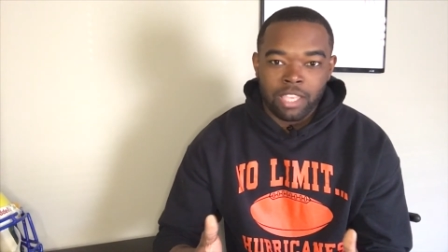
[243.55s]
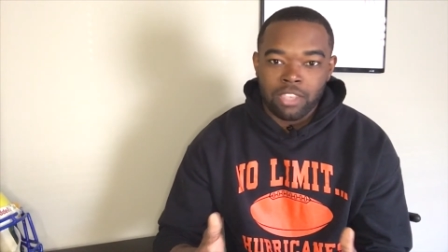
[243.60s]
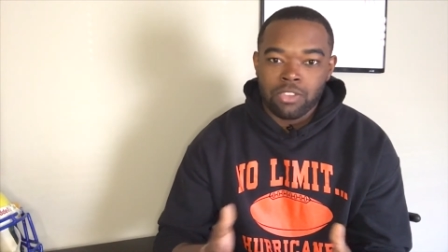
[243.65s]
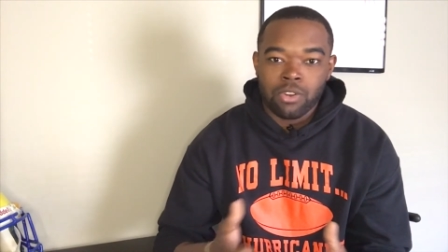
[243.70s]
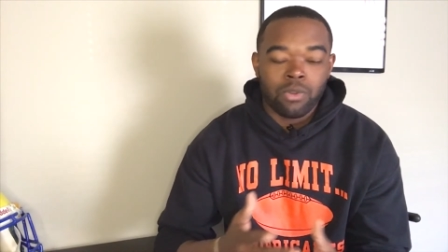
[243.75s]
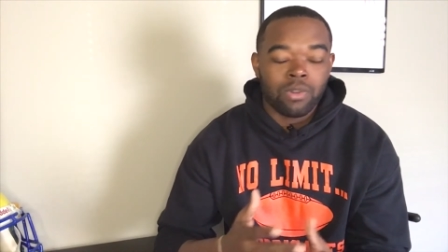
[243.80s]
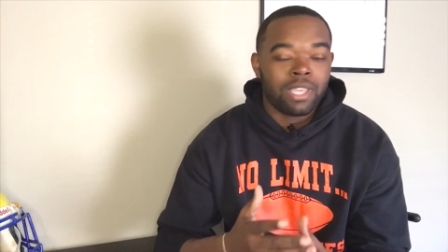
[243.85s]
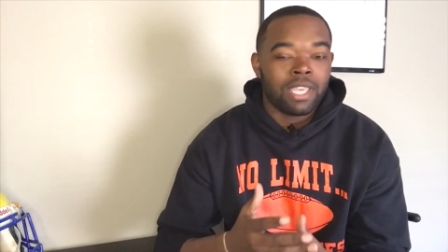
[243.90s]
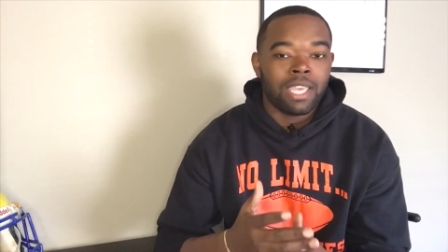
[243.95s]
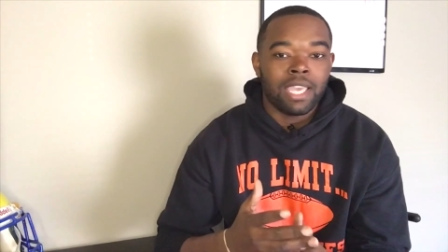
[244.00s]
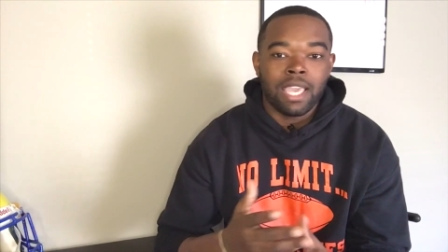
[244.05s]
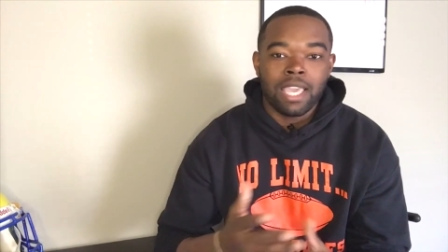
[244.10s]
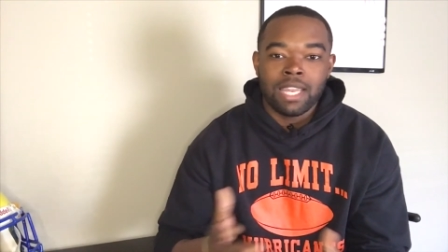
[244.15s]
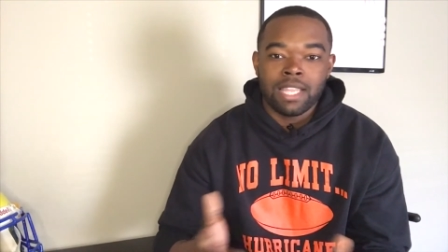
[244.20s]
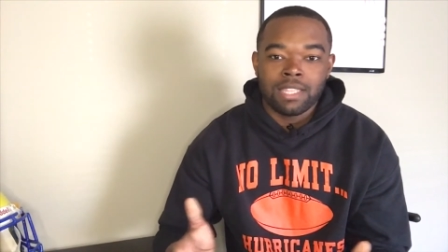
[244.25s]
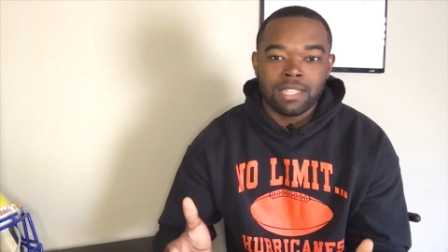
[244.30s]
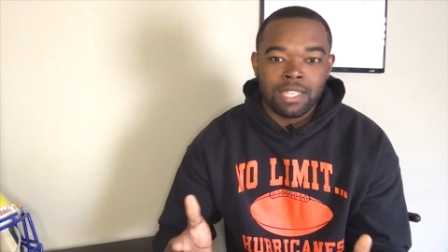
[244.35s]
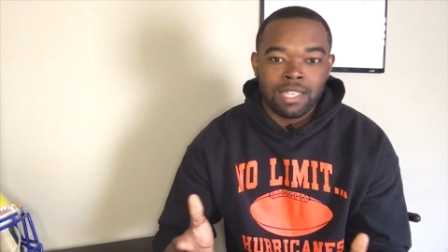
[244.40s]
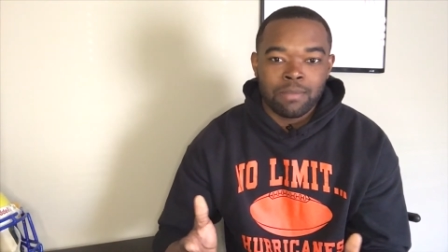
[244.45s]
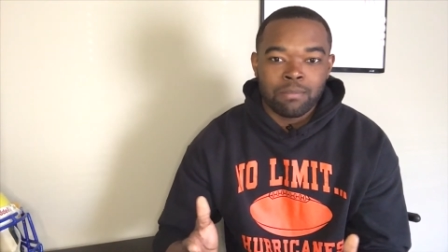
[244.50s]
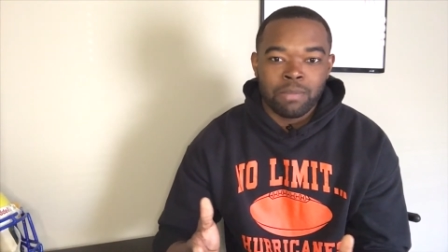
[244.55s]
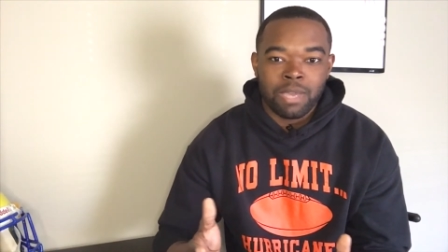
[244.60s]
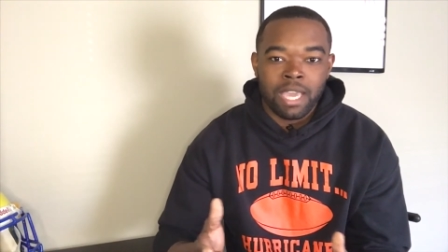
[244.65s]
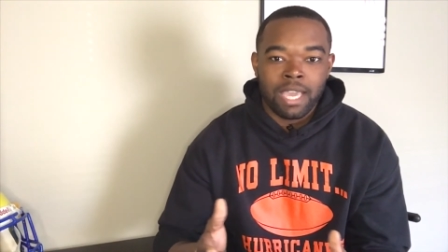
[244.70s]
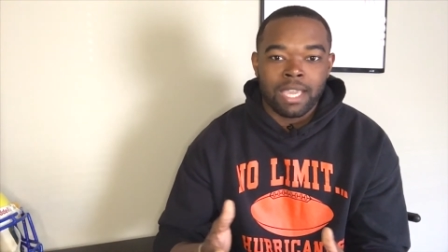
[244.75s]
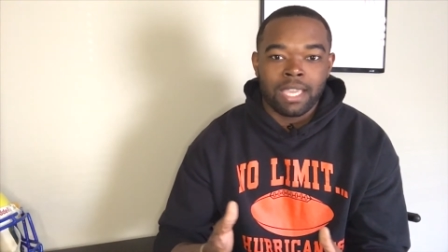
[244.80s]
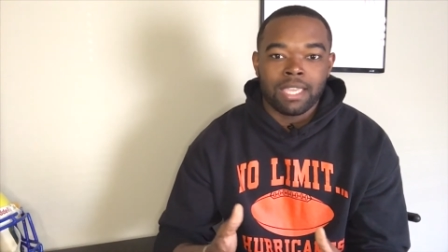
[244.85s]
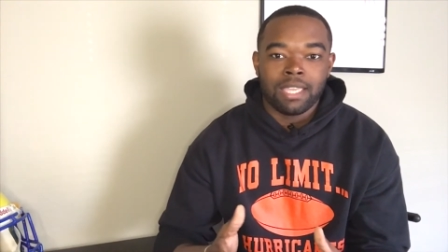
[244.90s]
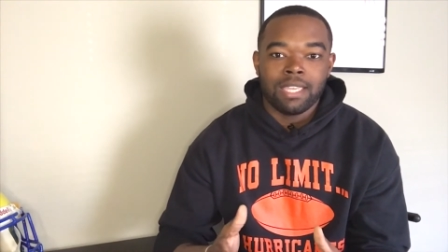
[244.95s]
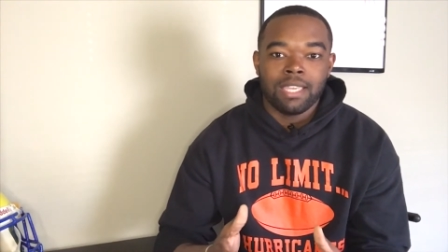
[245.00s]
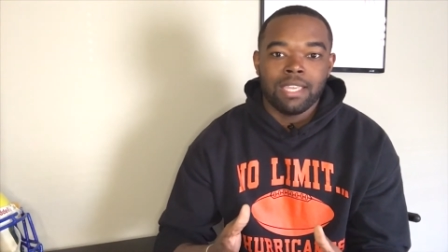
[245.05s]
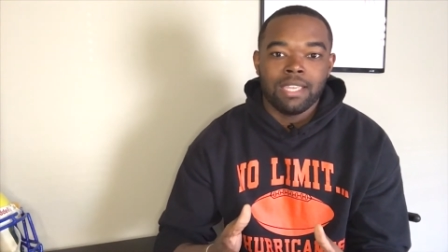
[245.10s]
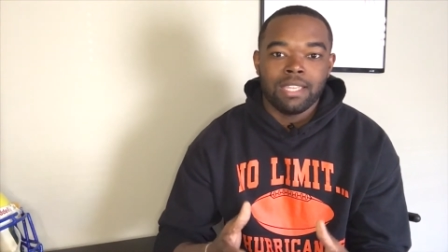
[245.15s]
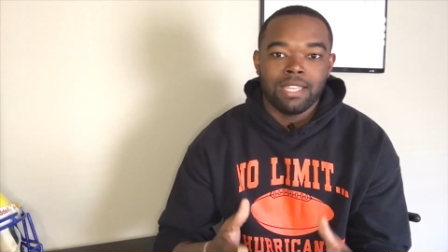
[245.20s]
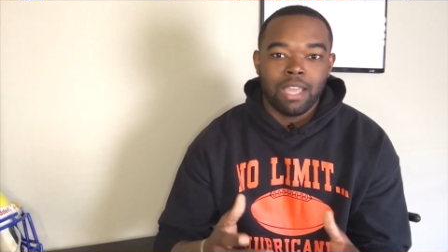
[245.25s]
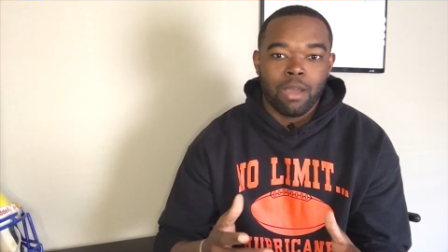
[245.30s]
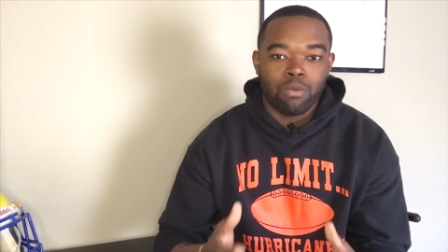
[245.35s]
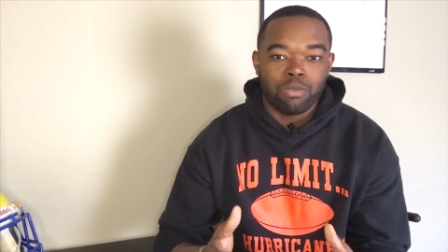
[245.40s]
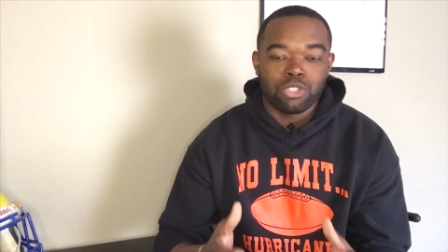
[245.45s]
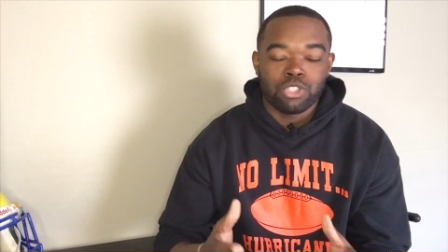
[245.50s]
You don't get anything back
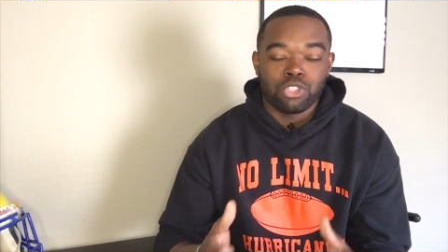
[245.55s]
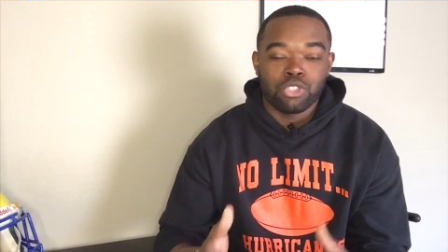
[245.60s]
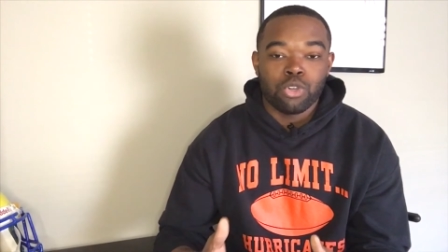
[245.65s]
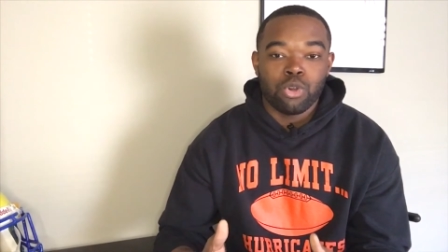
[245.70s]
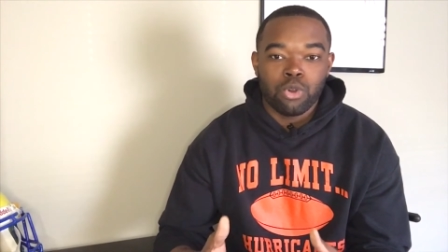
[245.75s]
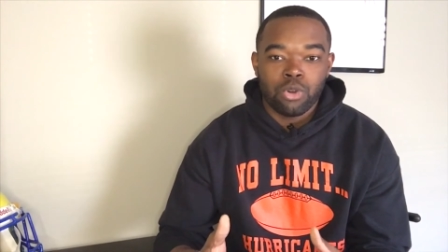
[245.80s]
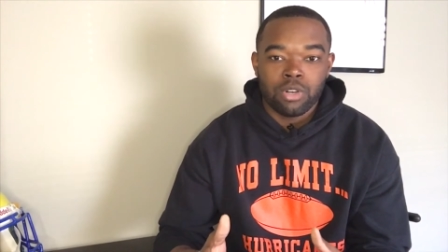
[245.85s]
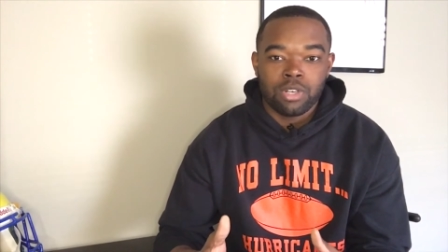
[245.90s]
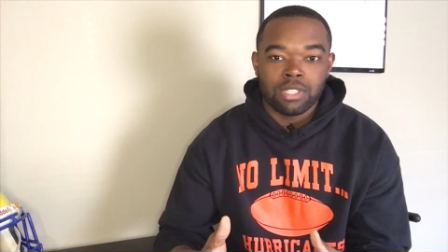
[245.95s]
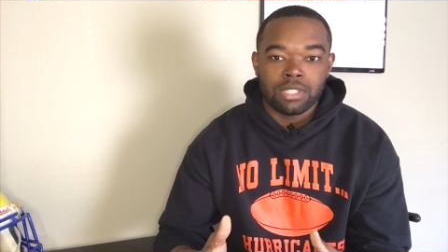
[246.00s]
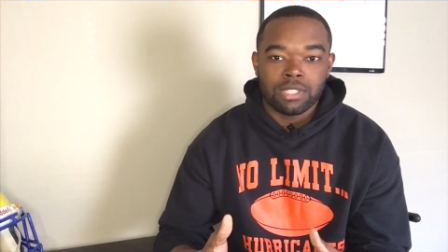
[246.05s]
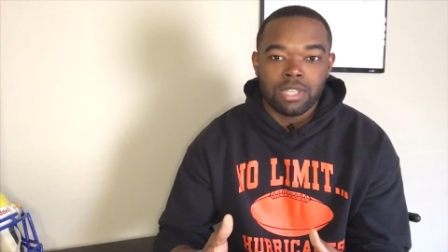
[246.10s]
that was yours.